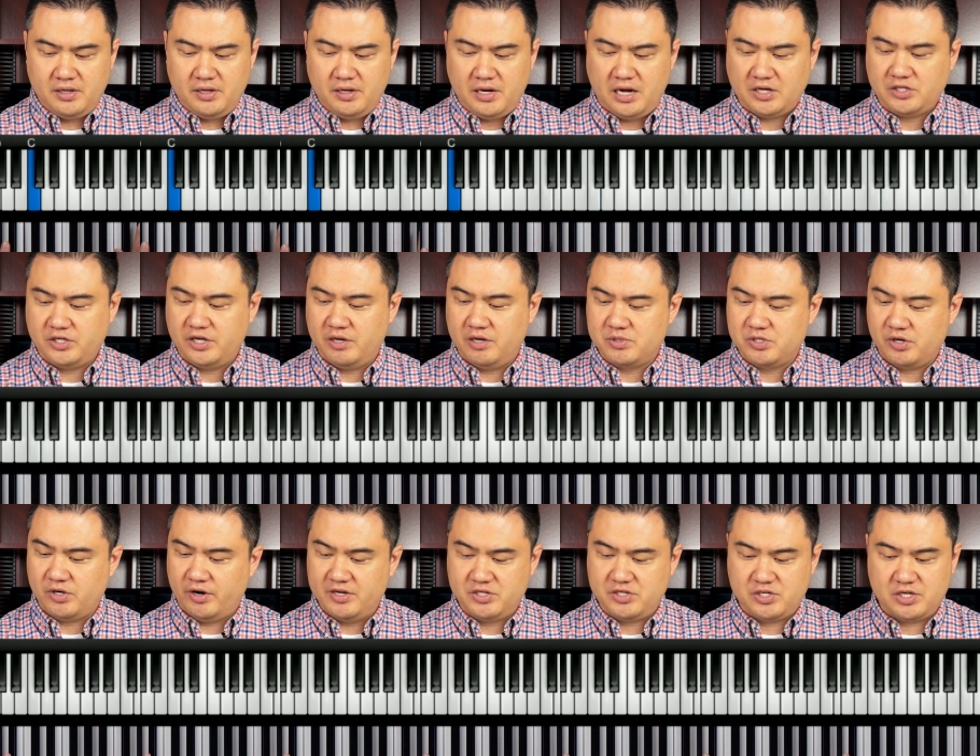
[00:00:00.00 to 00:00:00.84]
actually, I'm
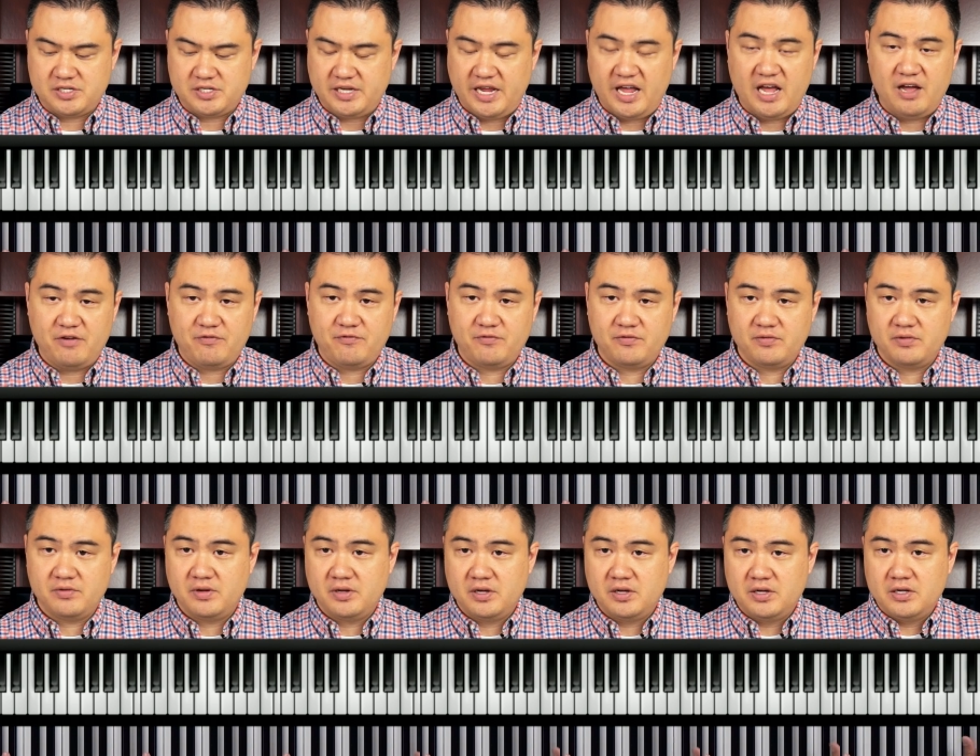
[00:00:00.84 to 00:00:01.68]
sorry, it's just F,
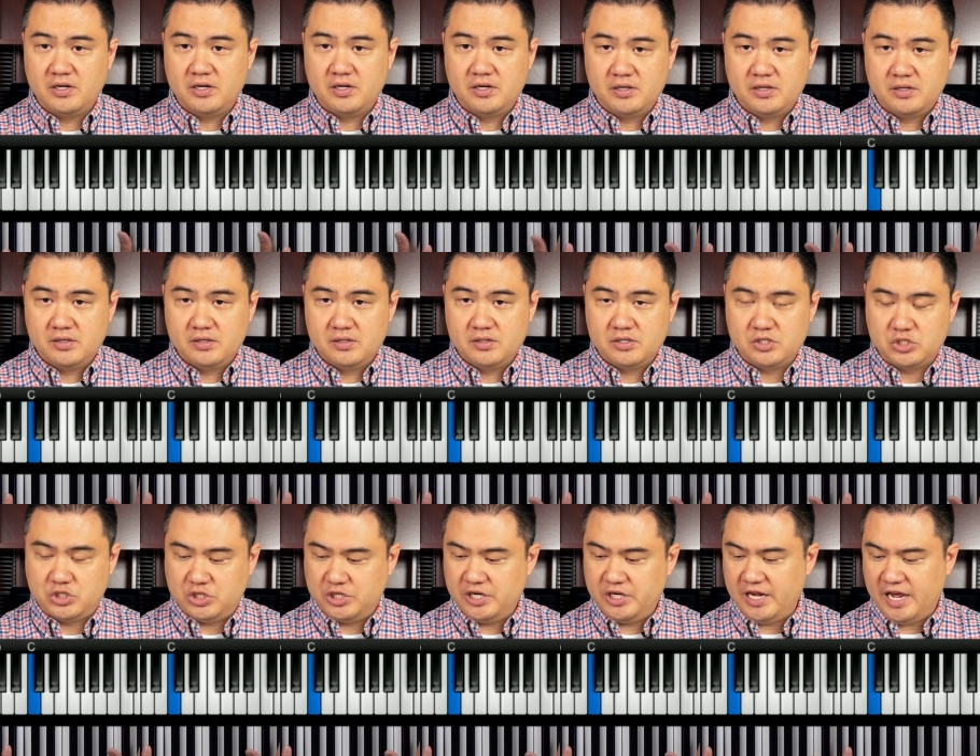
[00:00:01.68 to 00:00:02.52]

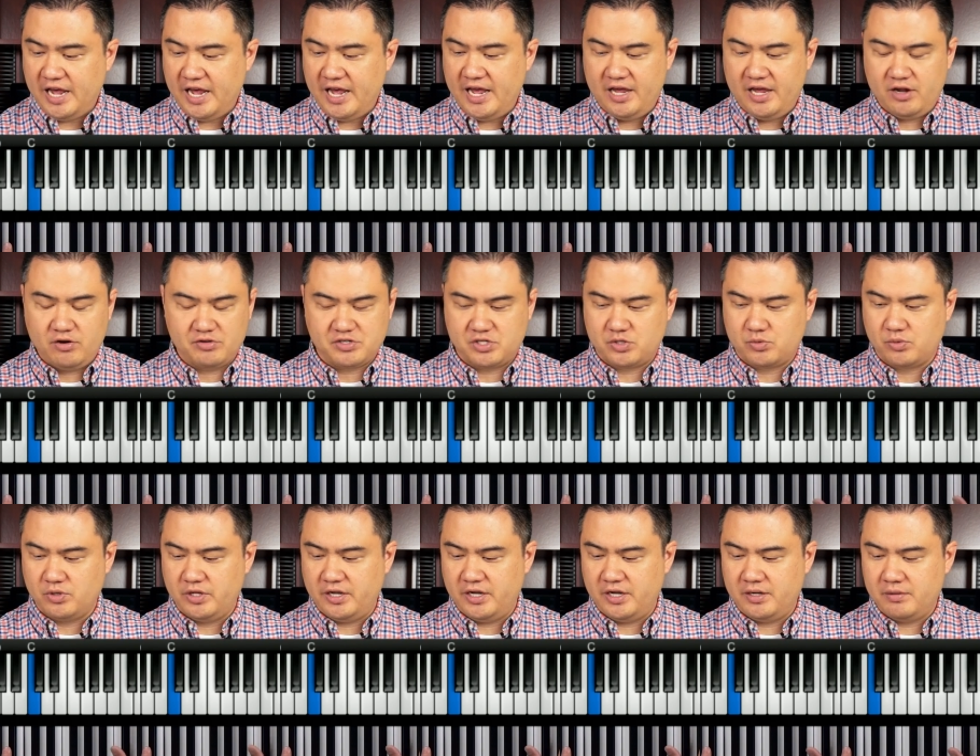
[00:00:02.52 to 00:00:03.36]
G, A. You're just
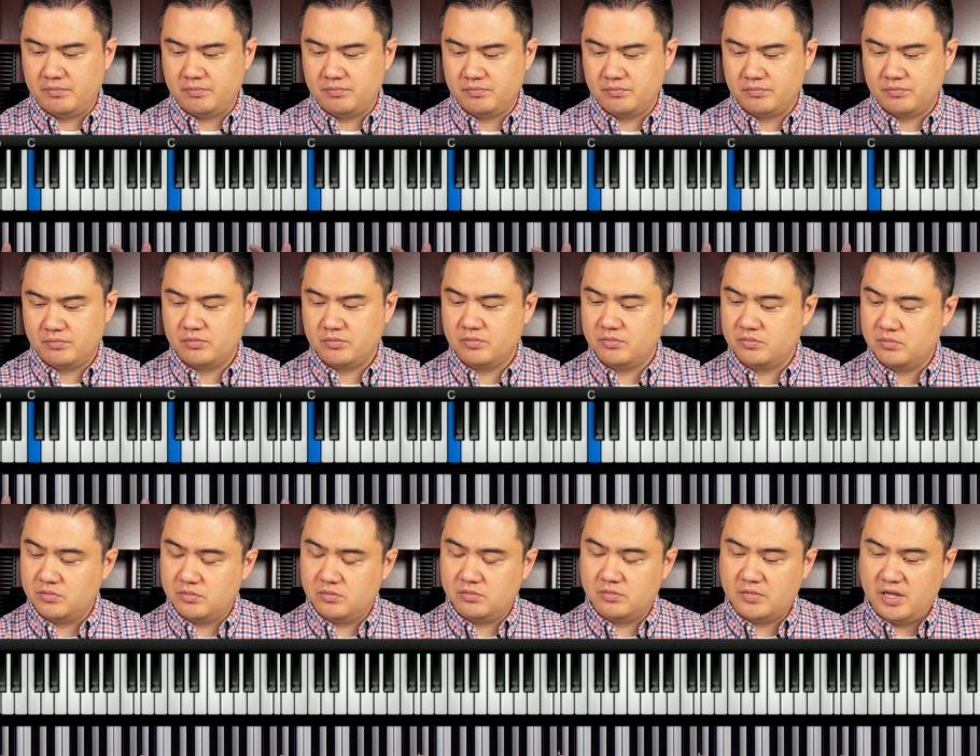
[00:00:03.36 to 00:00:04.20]
really
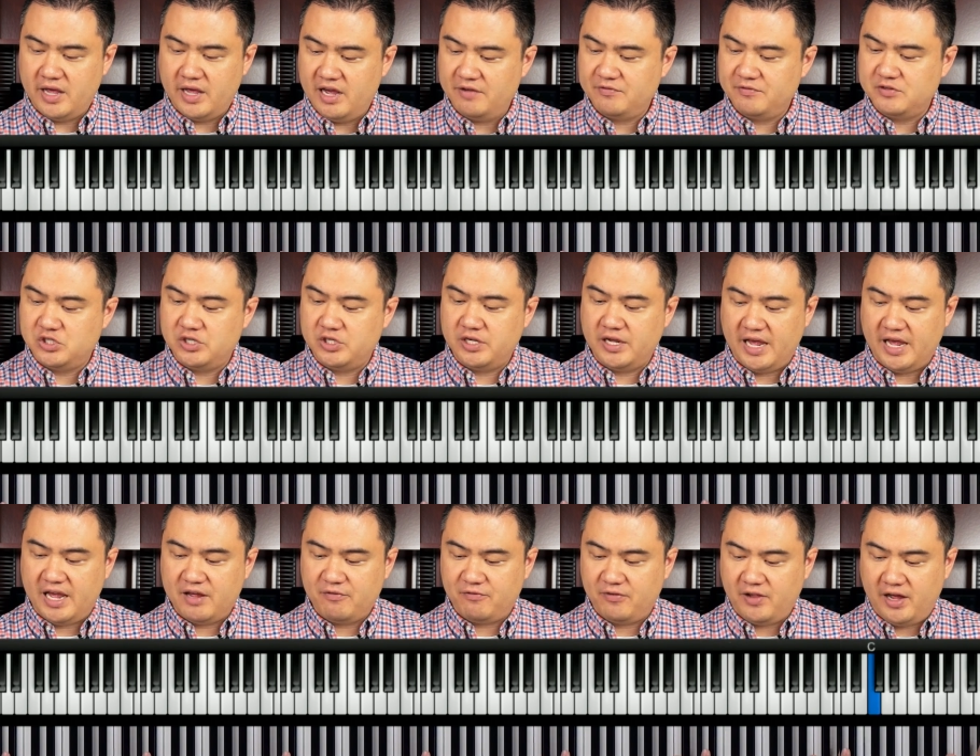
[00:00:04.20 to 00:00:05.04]
F, G,
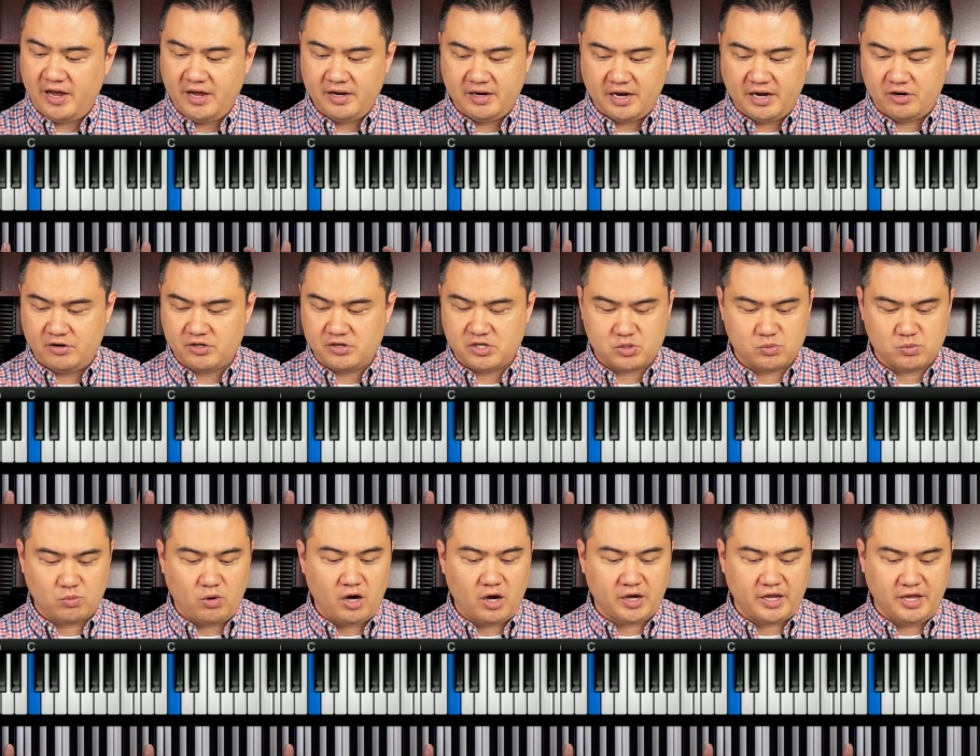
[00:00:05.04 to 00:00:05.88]
A flat, and you're just
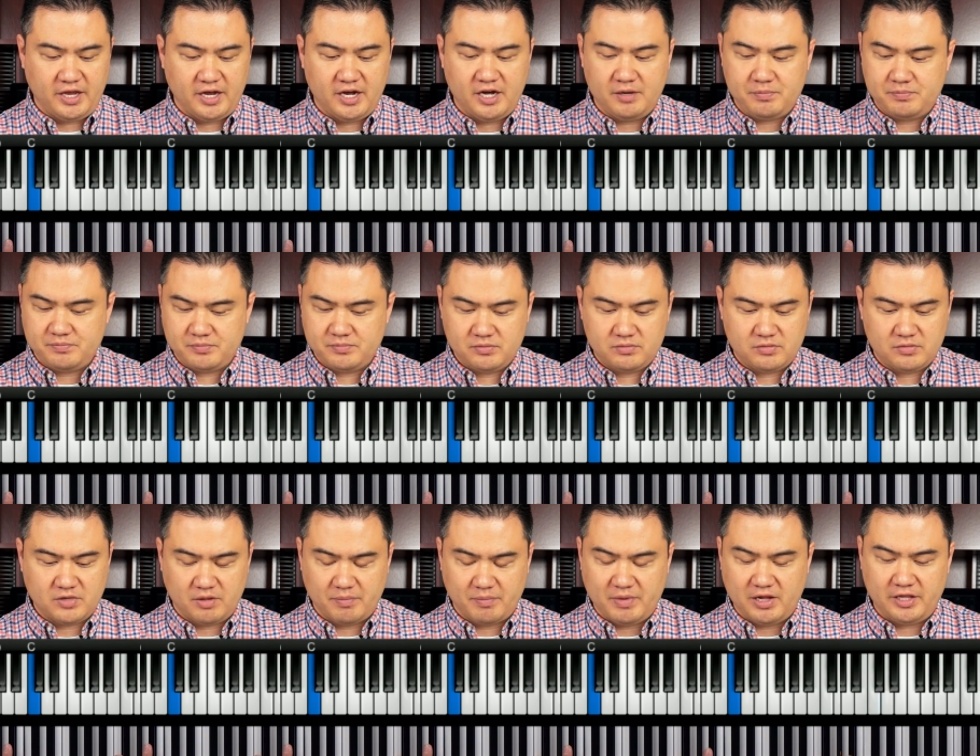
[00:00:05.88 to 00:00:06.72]
walking up
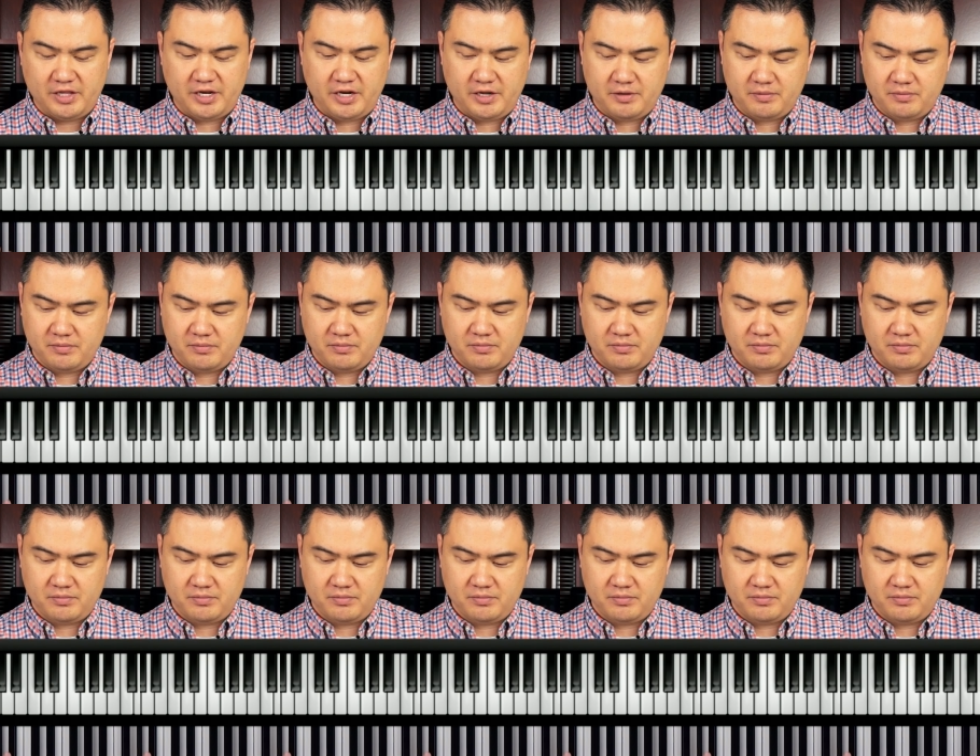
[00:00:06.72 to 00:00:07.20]
in the melody.